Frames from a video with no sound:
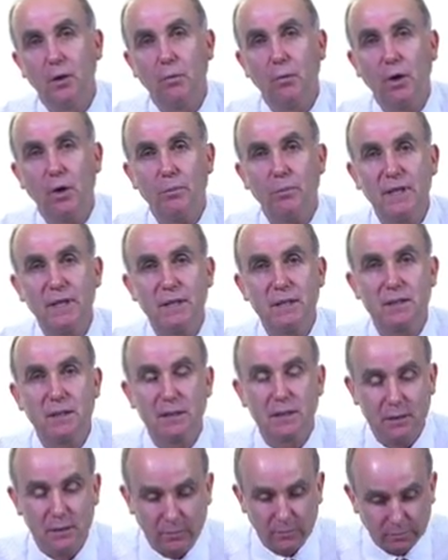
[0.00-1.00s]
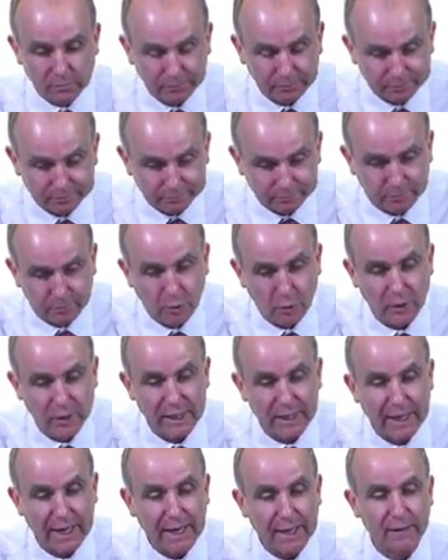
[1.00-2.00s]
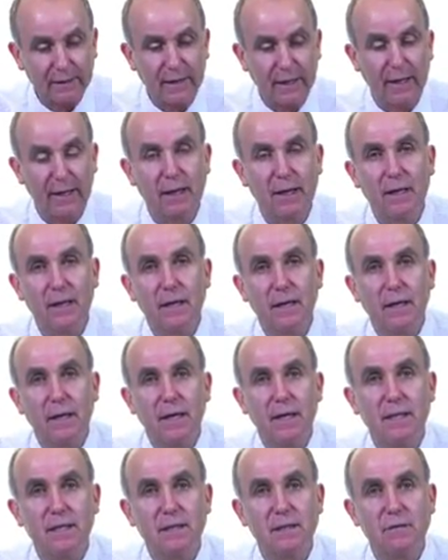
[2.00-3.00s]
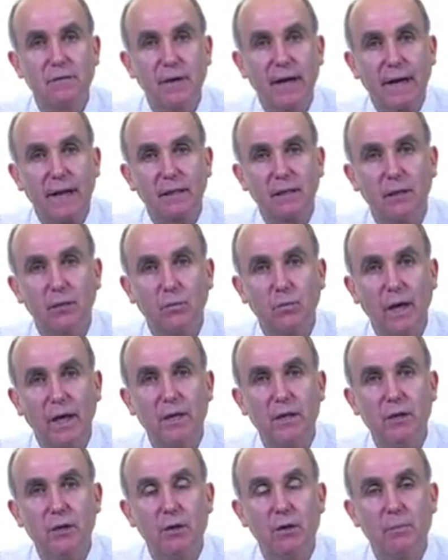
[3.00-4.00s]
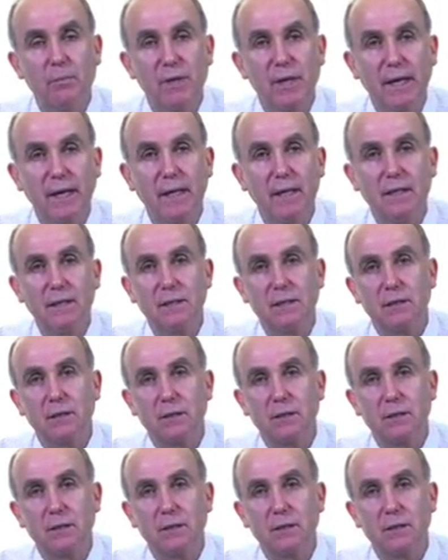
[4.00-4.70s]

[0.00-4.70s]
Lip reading: What Mintz is pointing out there is the fact that when Europeans